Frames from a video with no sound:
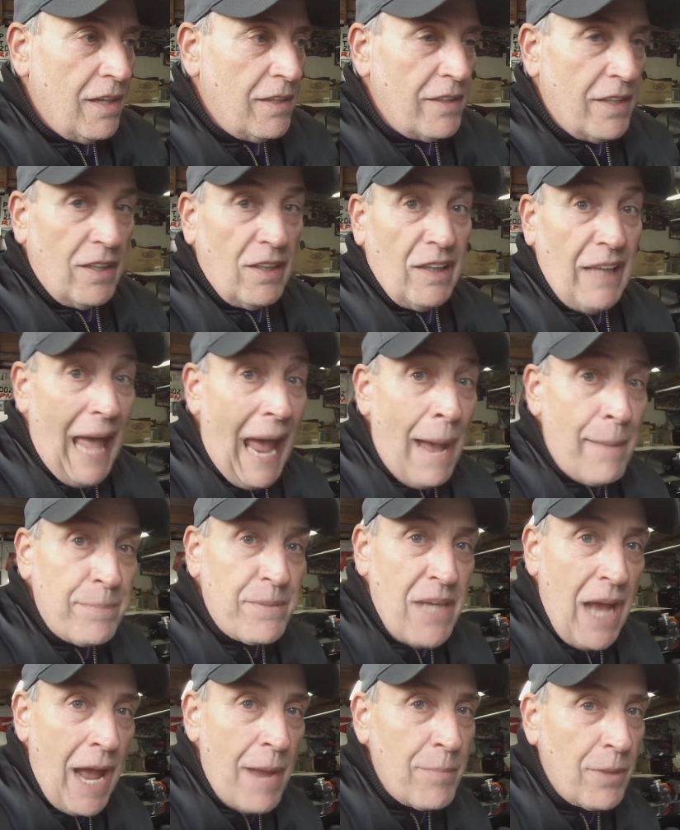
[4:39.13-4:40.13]
the lap
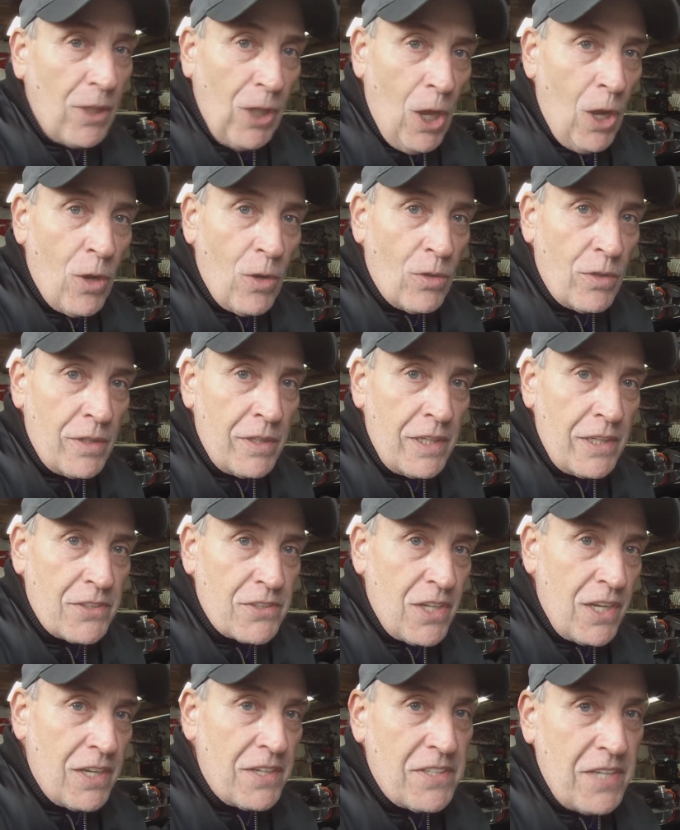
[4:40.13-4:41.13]
time alone
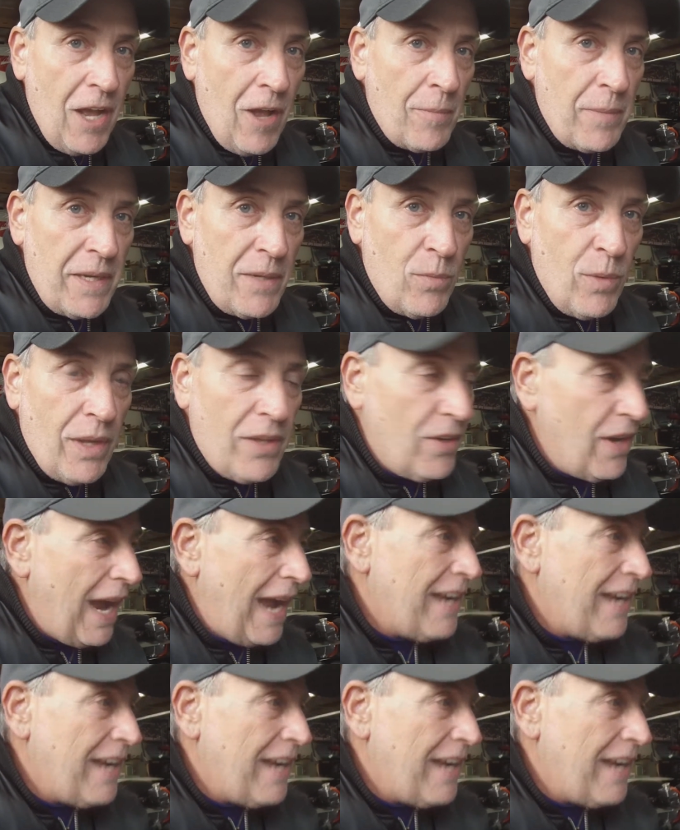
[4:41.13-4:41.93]
is going to tell me whether I